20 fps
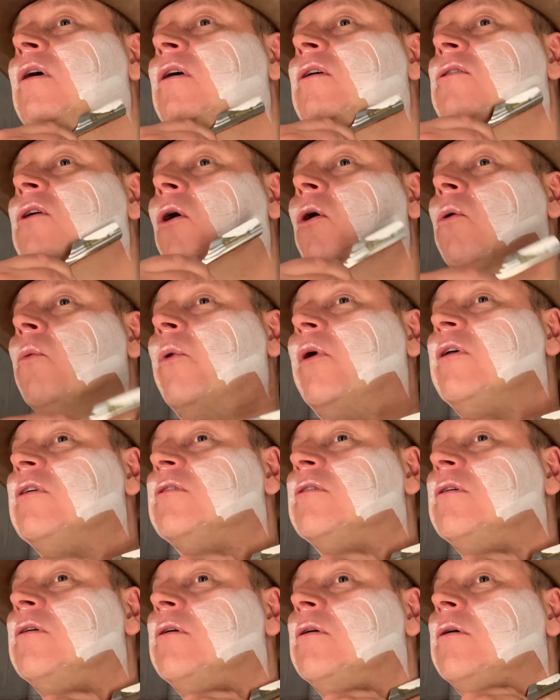is
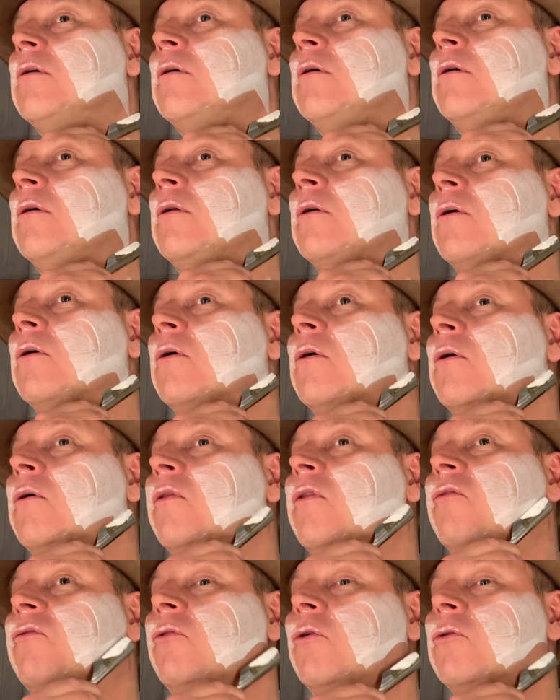always
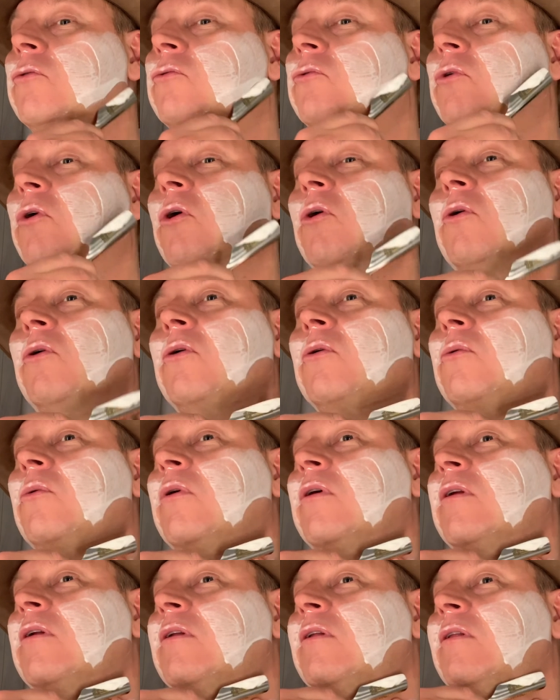on the front row
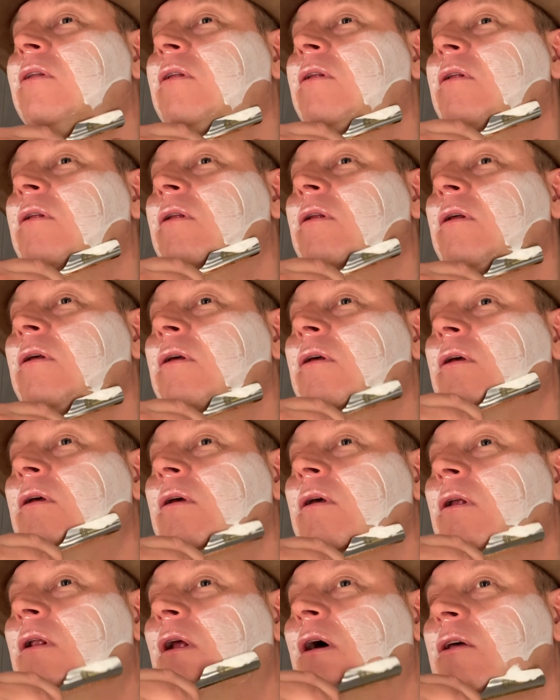when
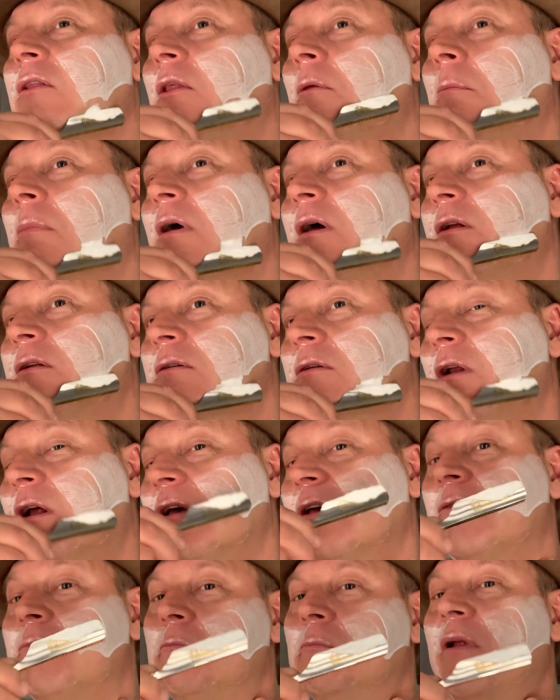he liked the bands
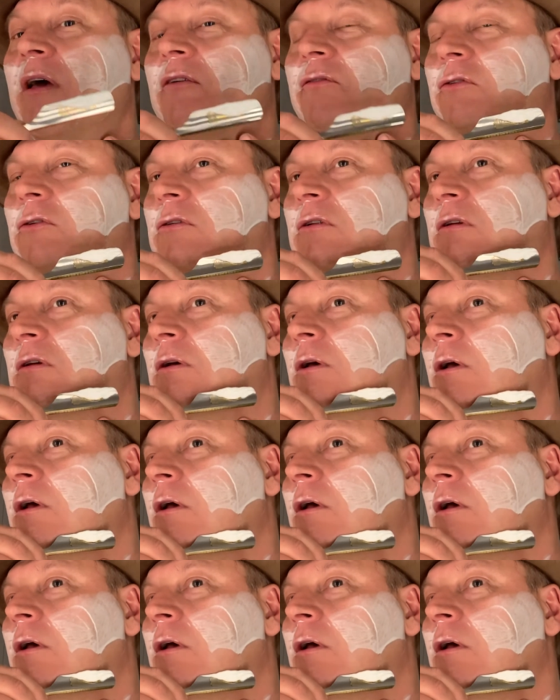like Blackfoot,